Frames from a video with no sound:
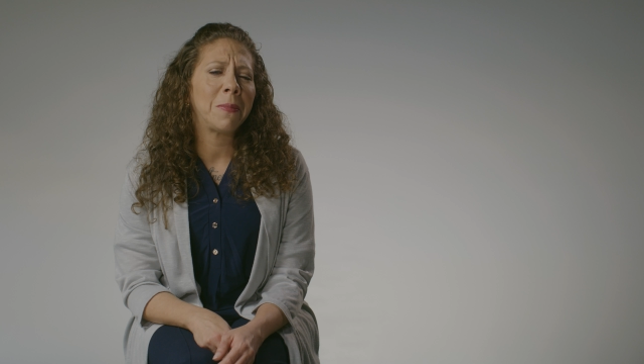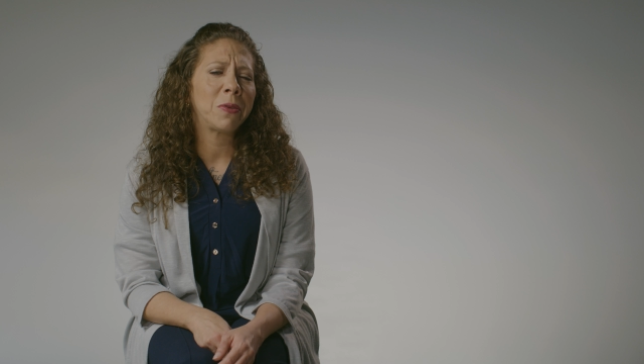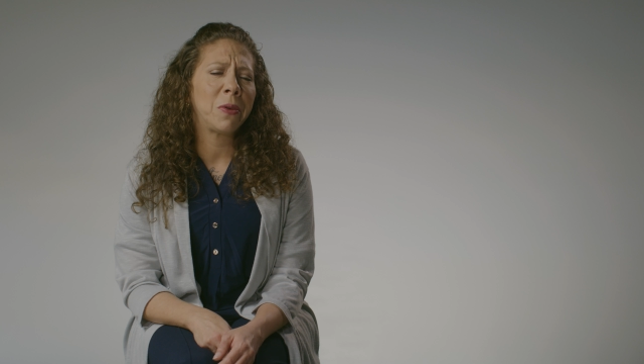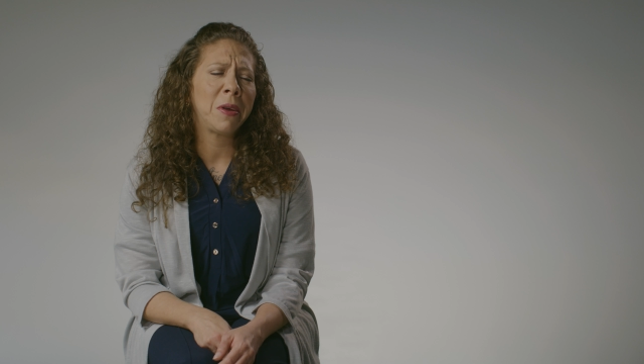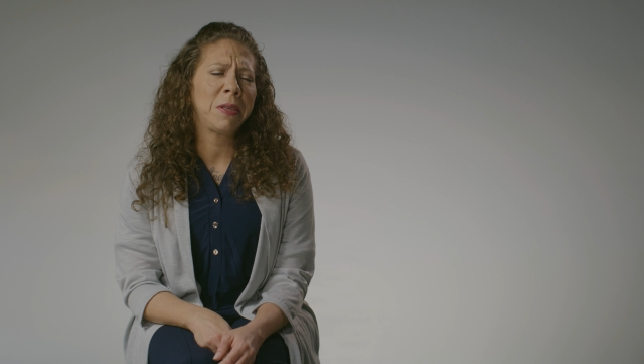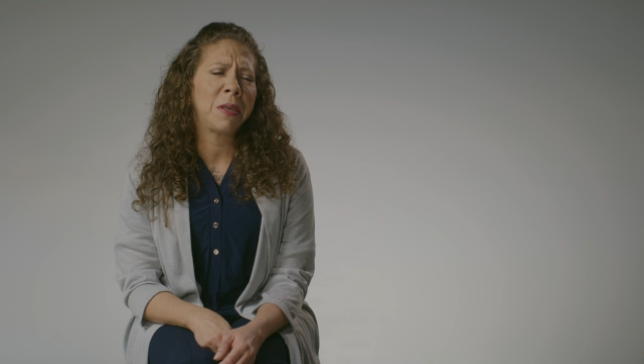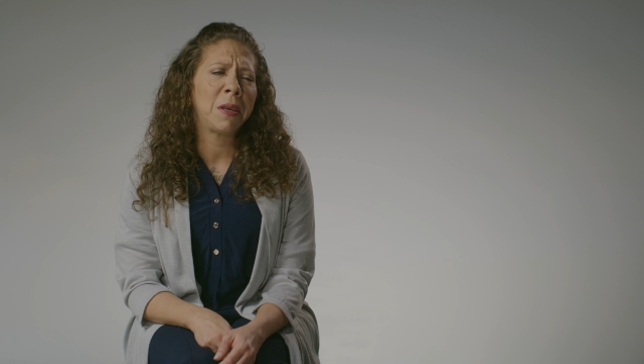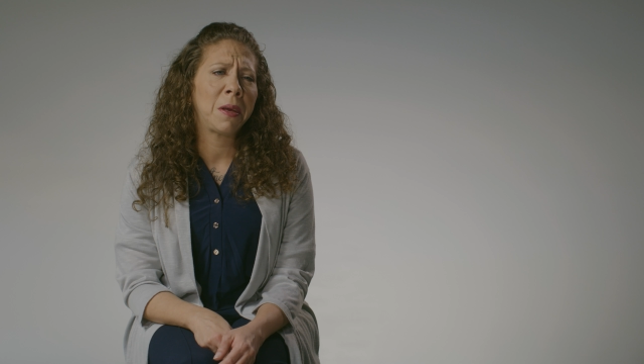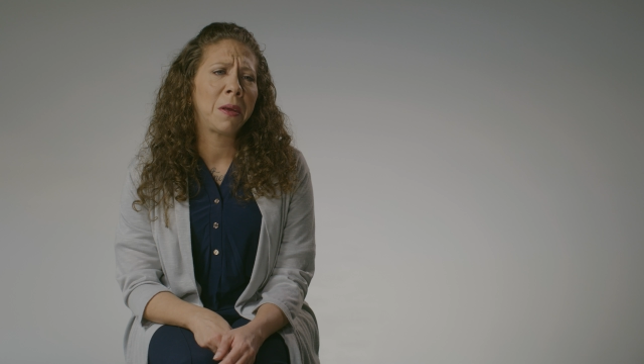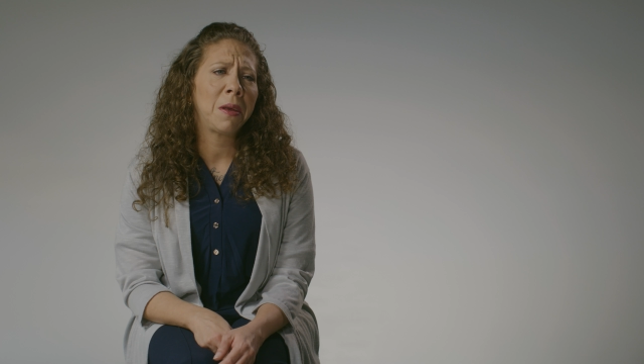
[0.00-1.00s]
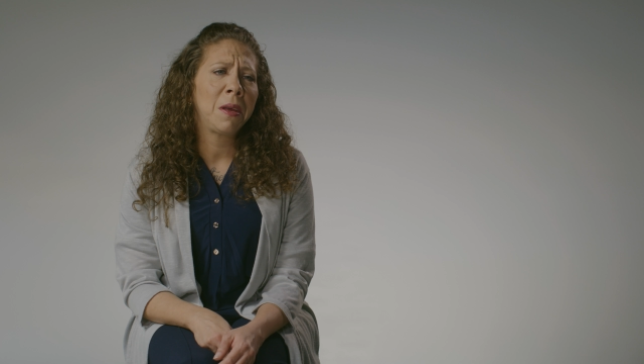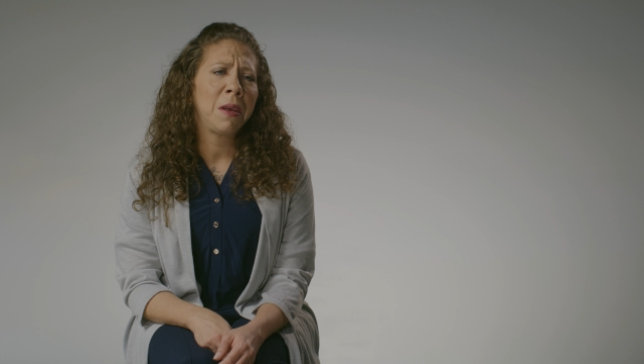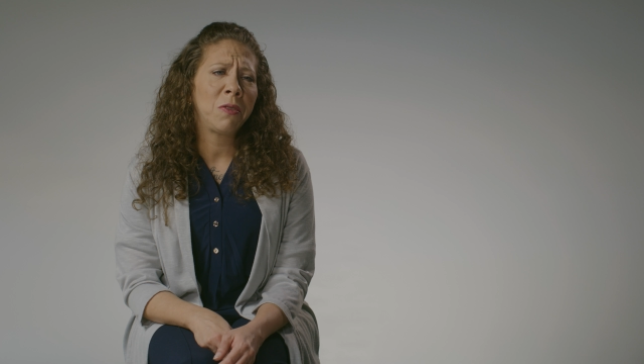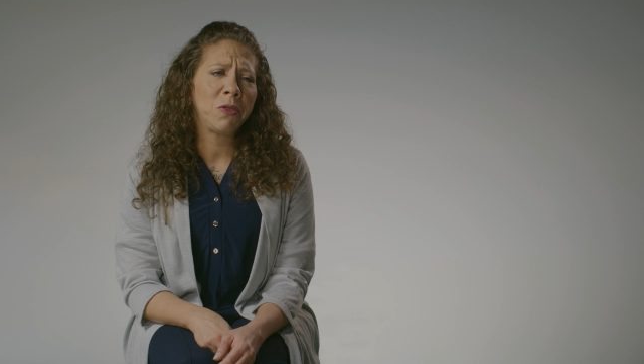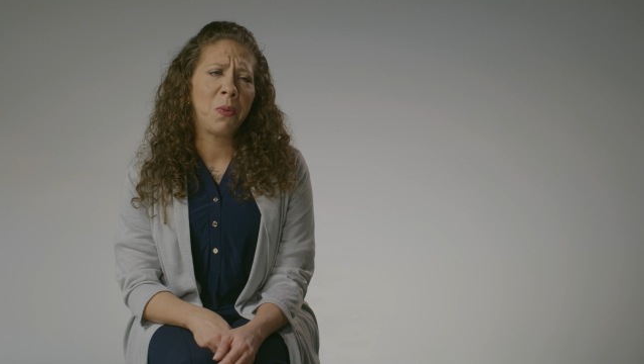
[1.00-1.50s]
So it's a
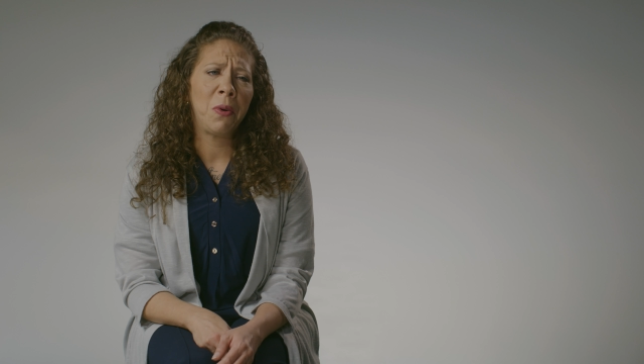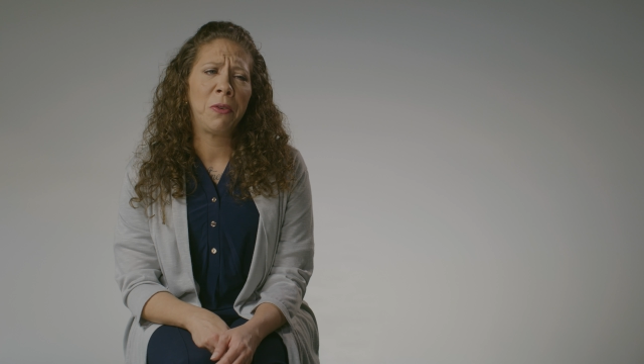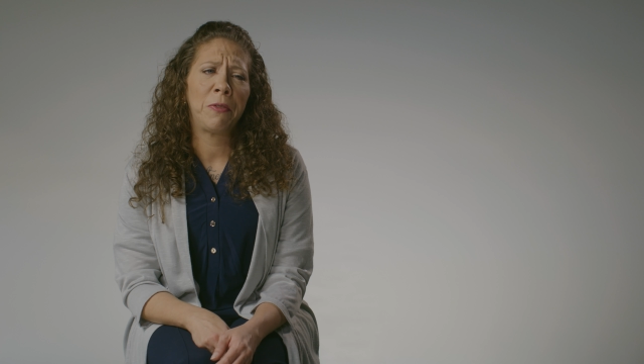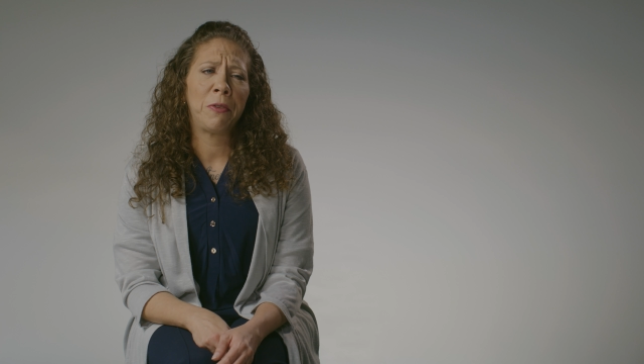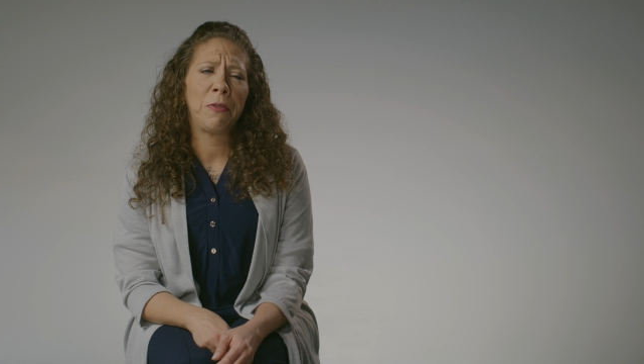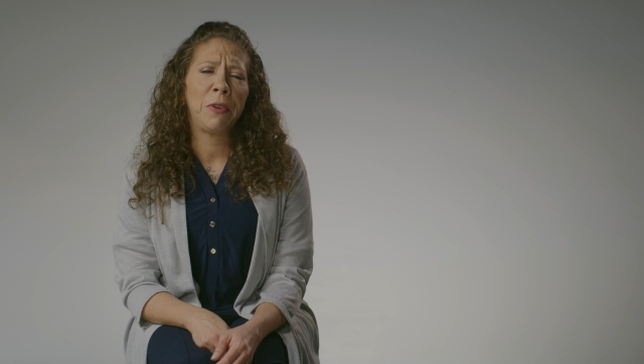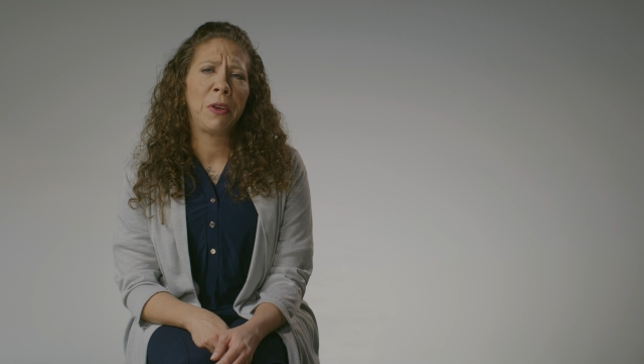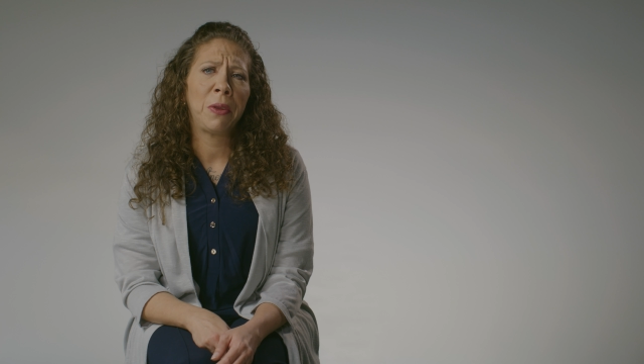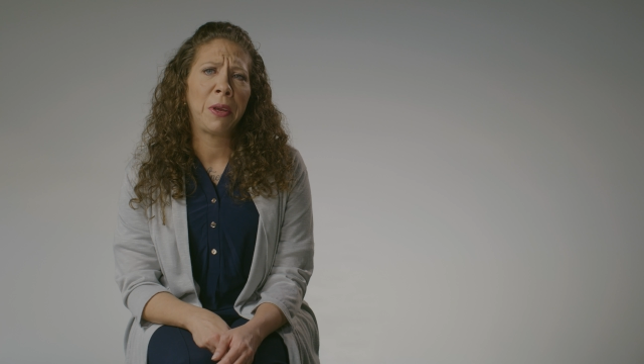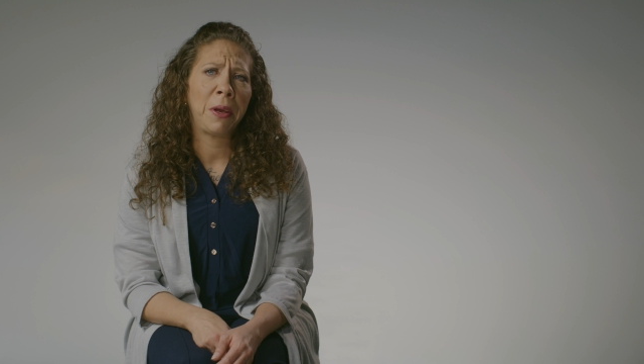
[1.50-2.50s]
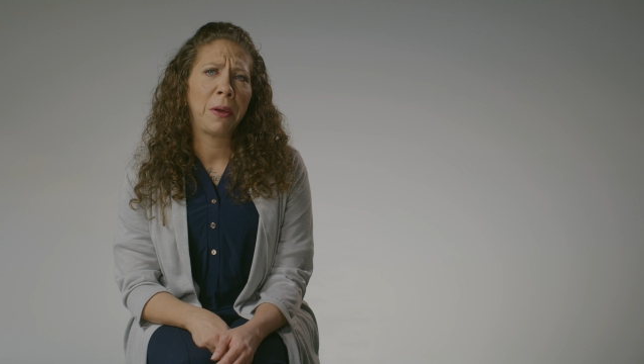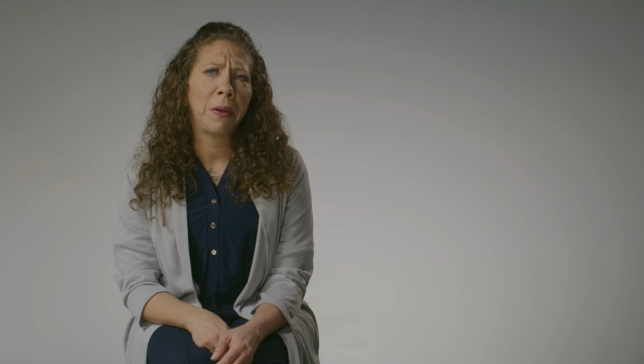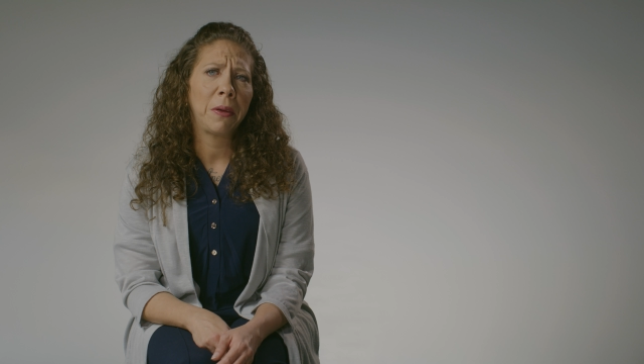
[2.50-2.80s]
wonderful feeling.